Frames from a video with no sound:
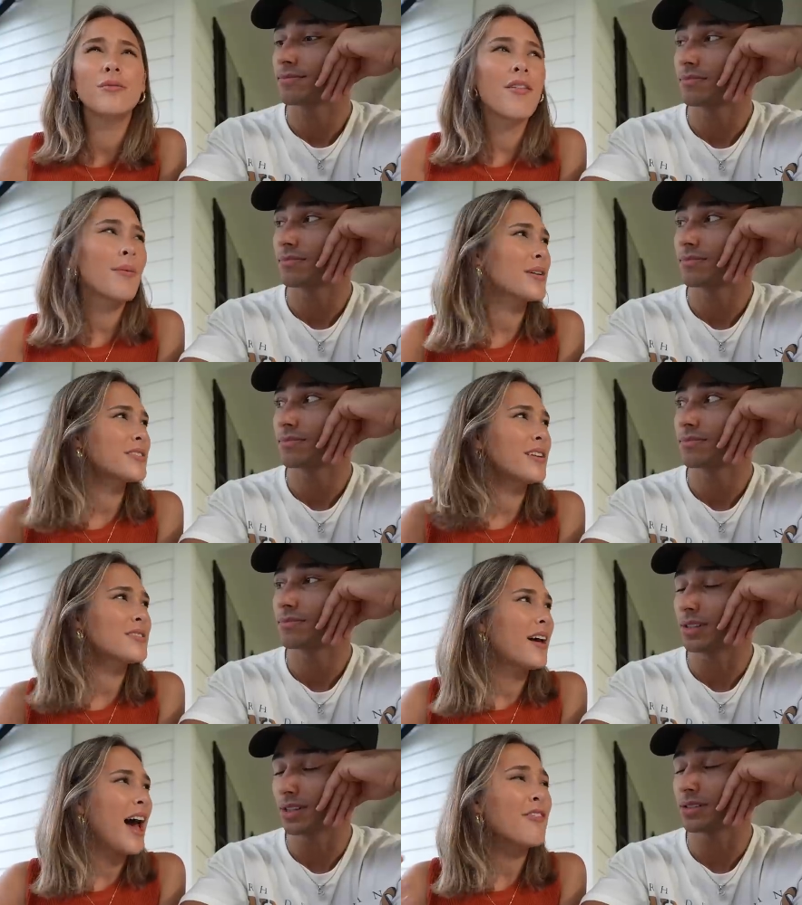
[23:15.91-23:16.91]
Speaker 1: If that makes
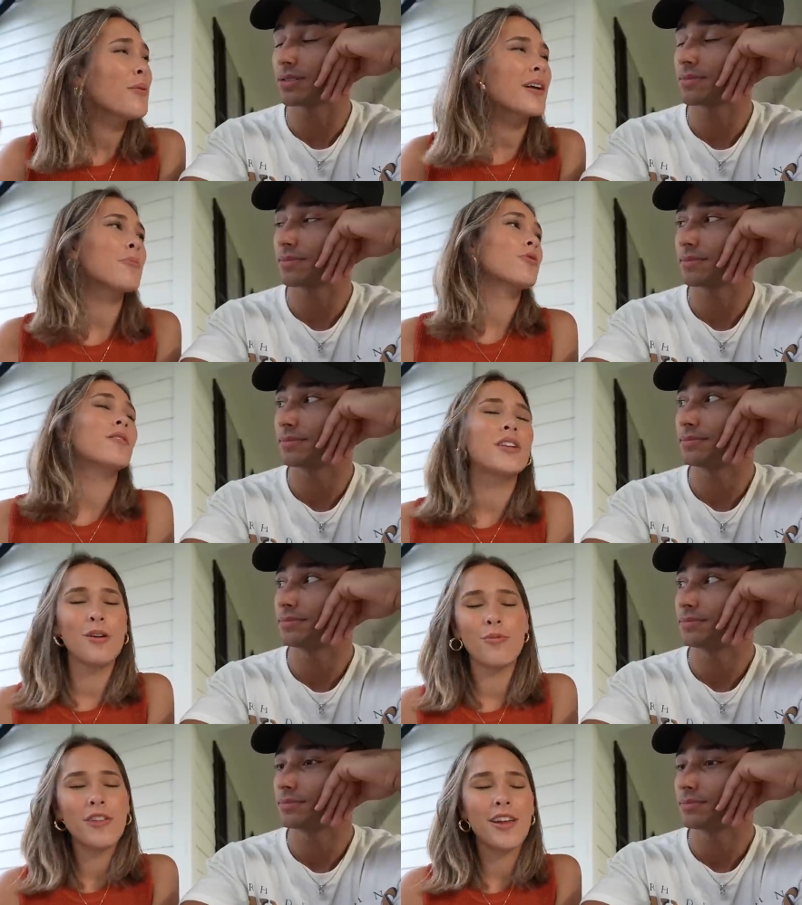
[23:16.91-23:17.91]
sense? That's- Everyone can believe in
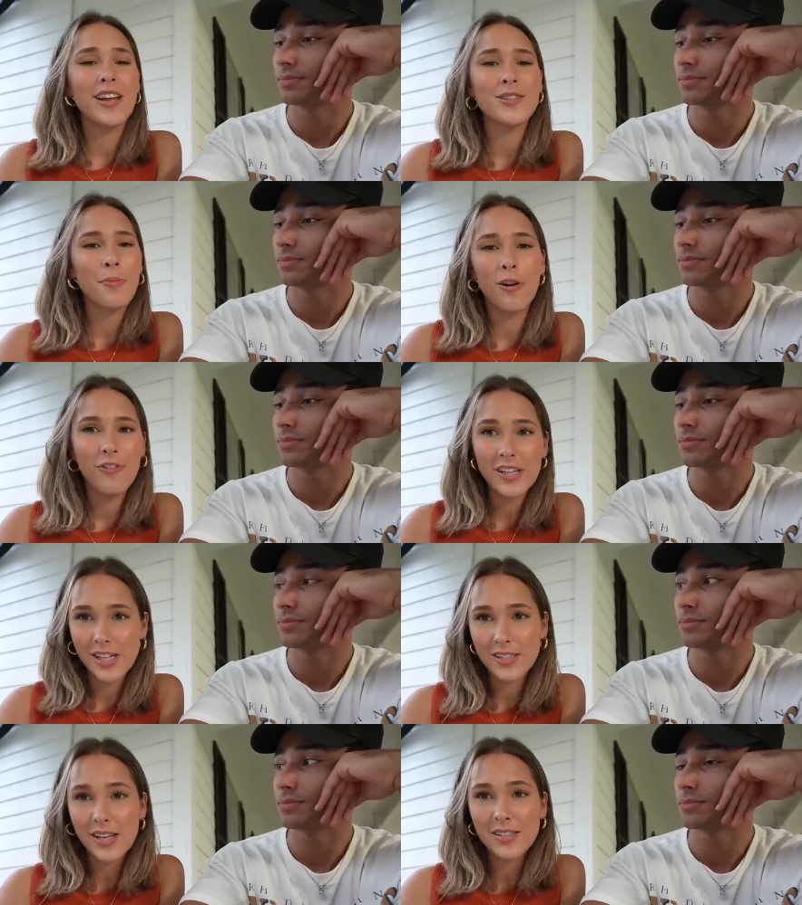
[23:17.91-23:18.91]
him when like things are perfect
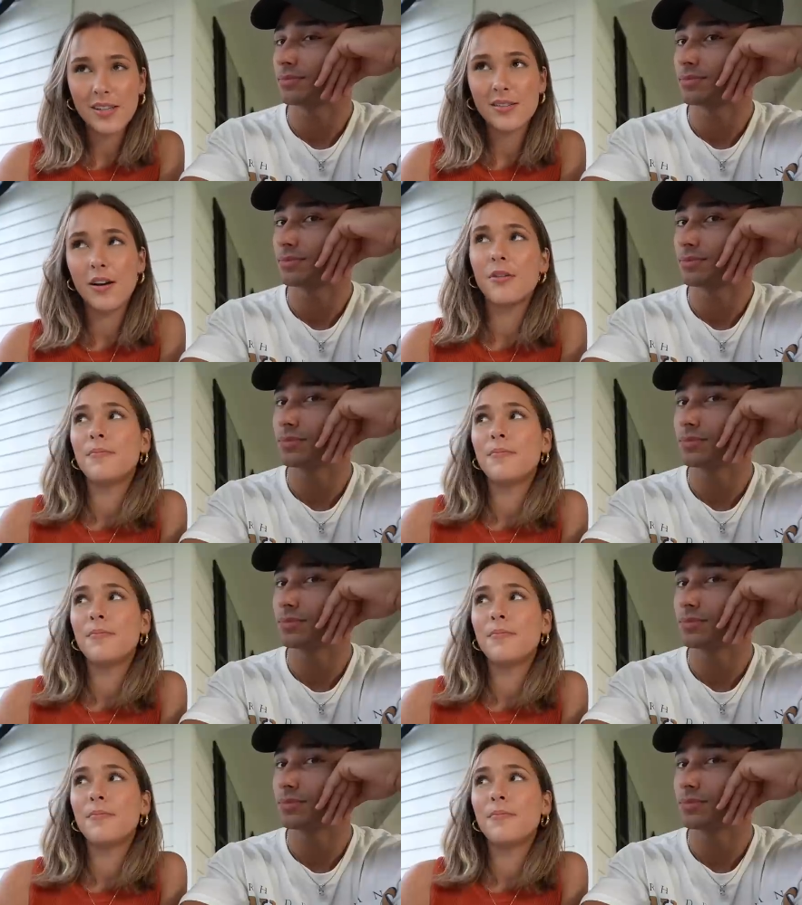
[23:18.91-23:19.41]
and it's easy. So